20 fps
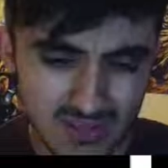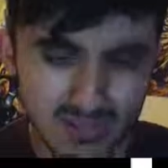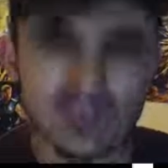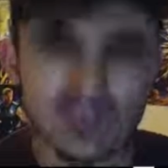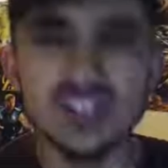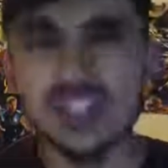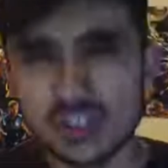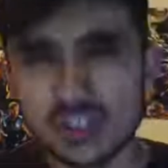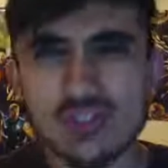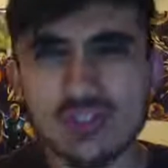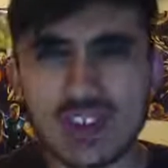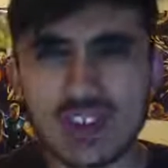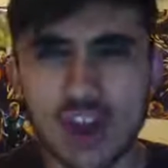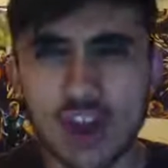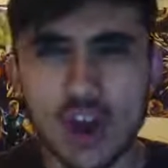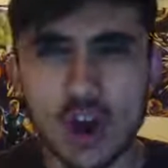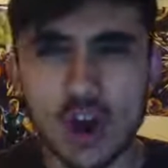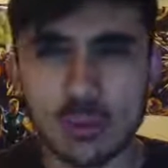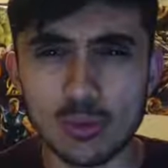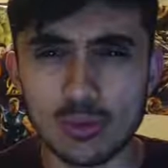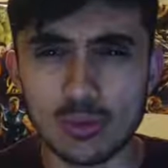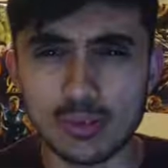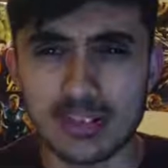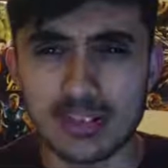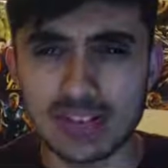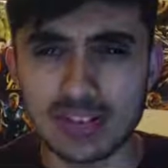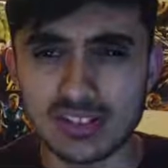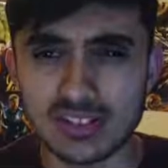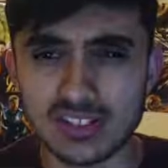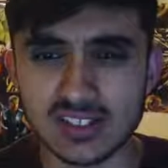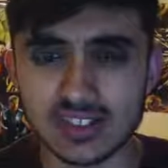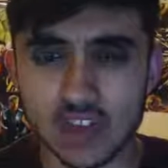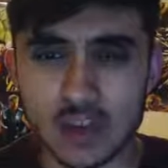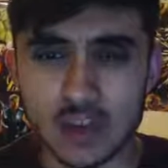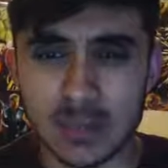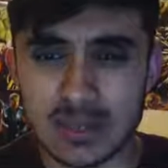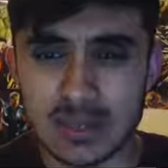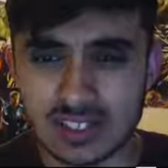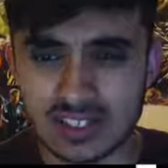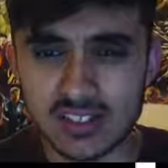She's a very heartwarming character in the
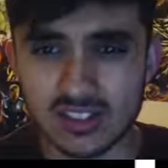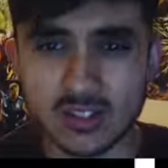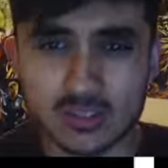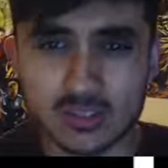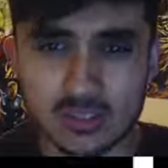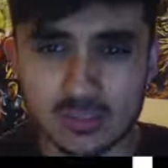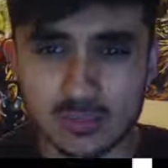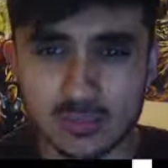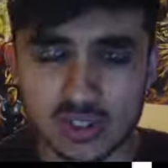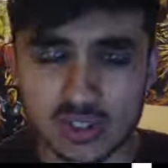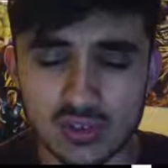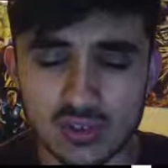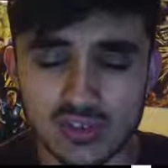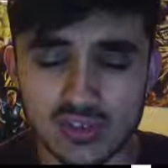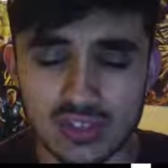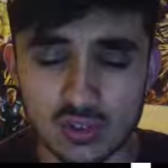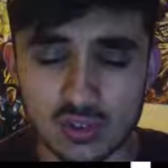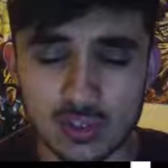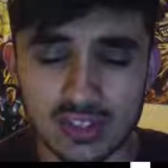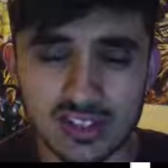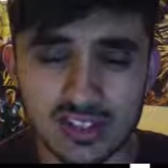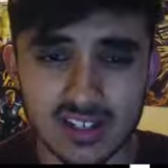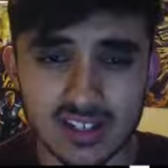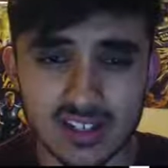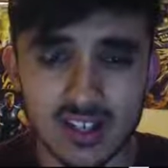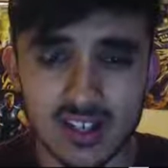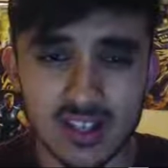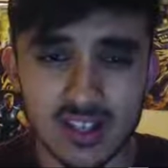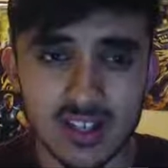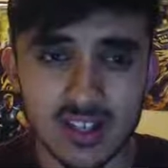comics, and also portrayed very well here.